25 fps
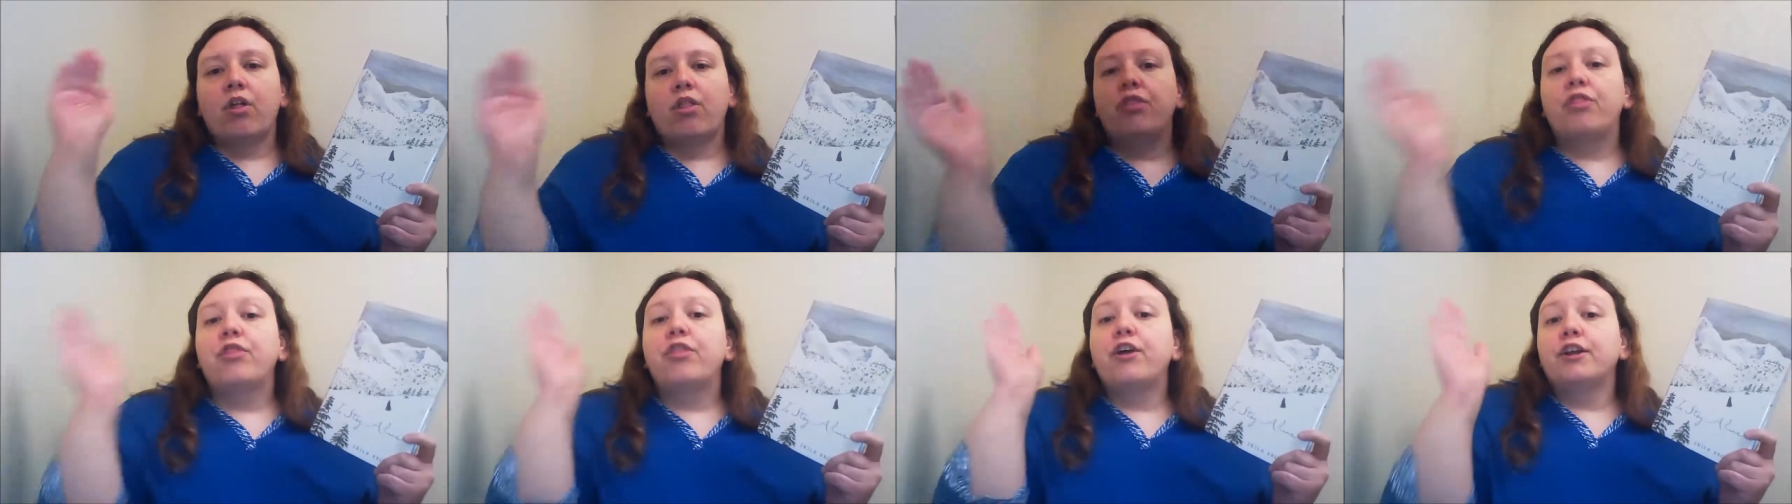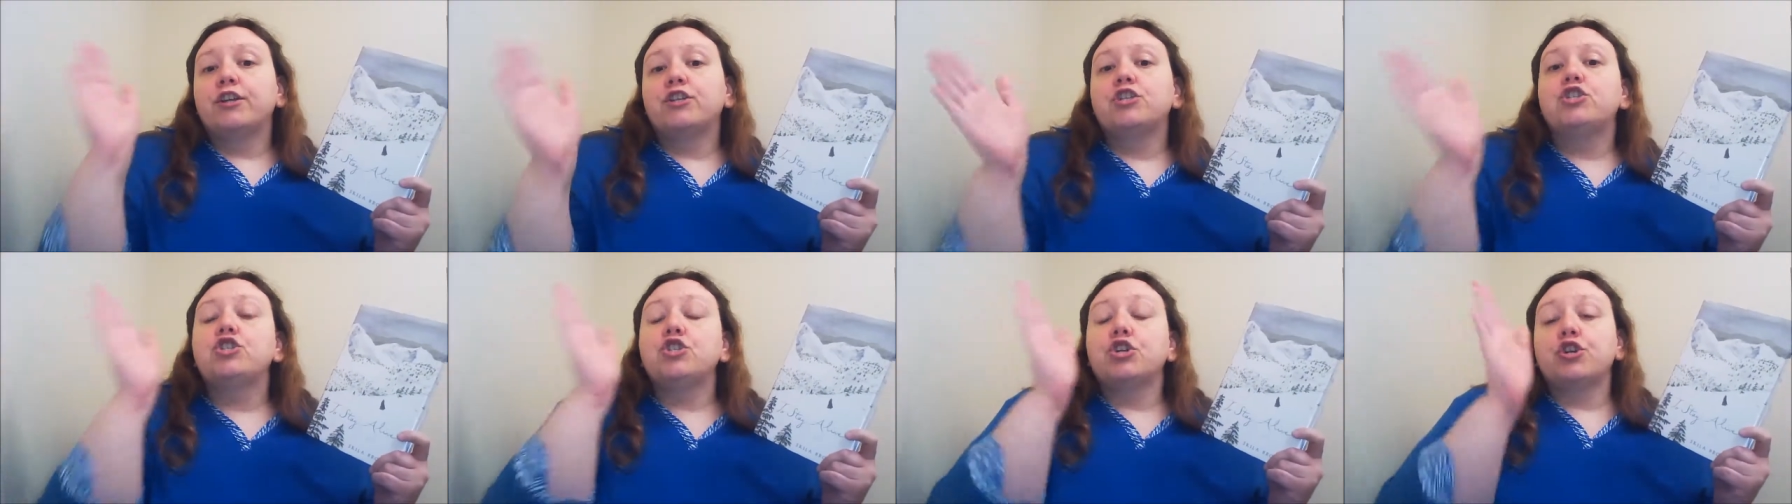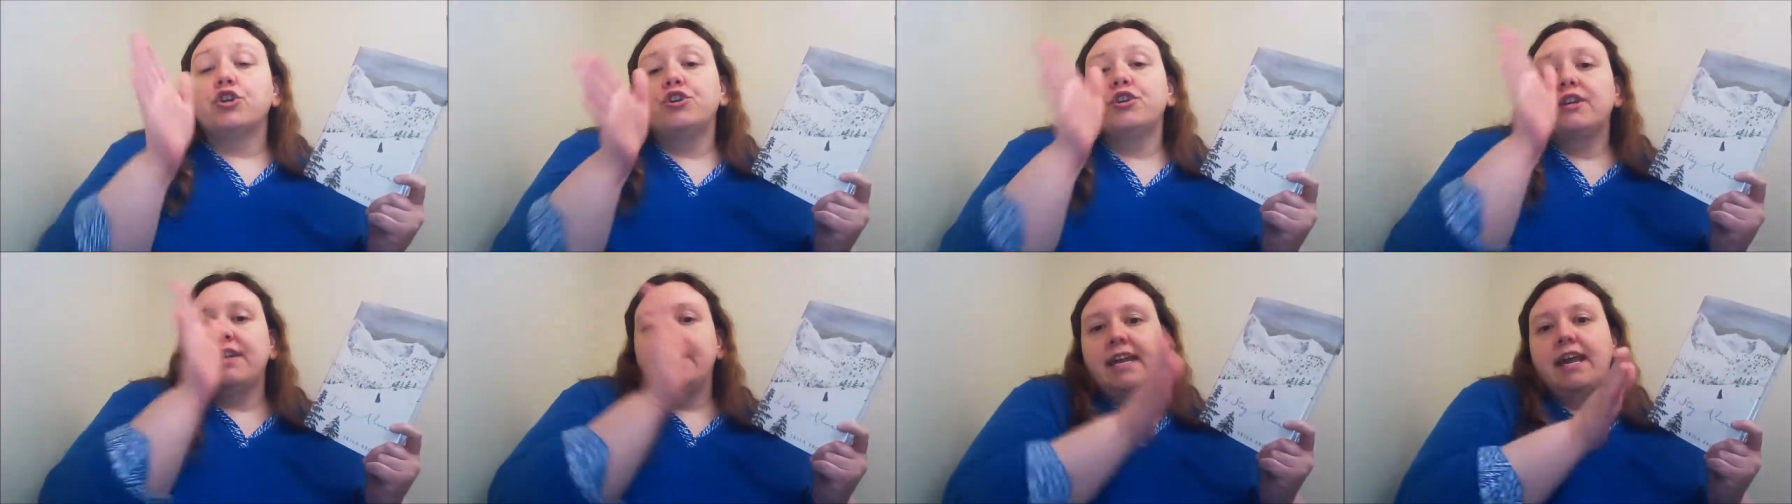the
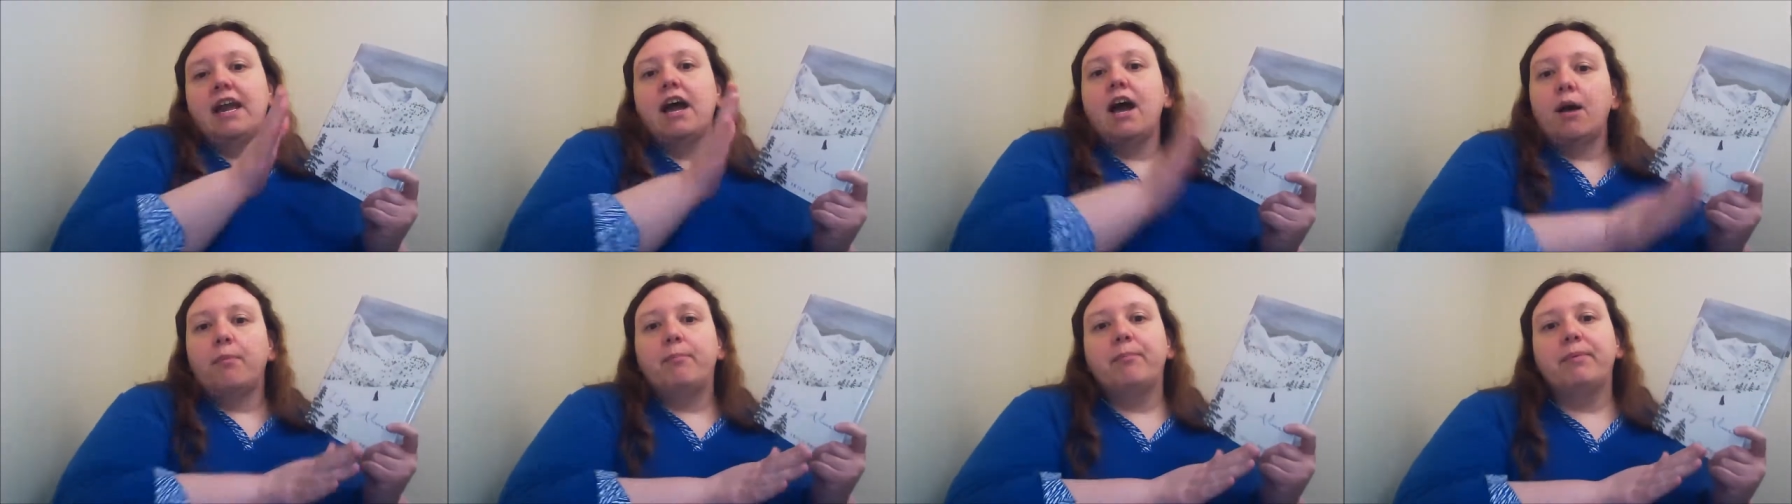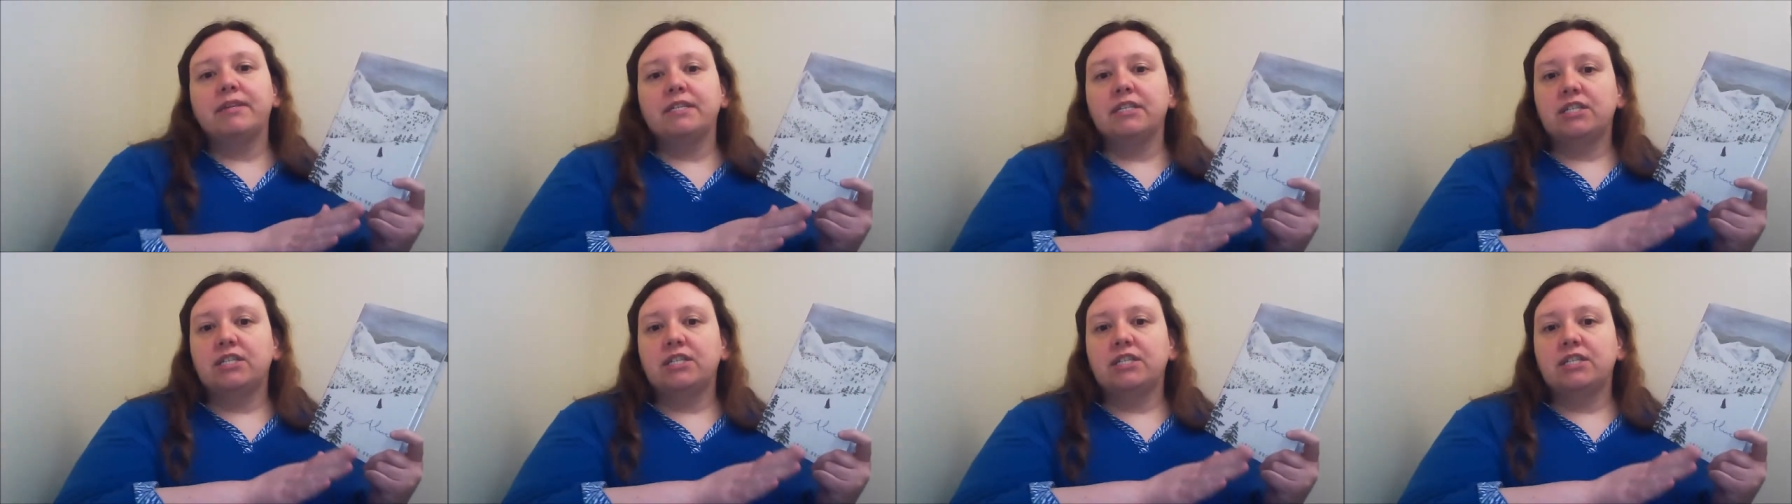journey up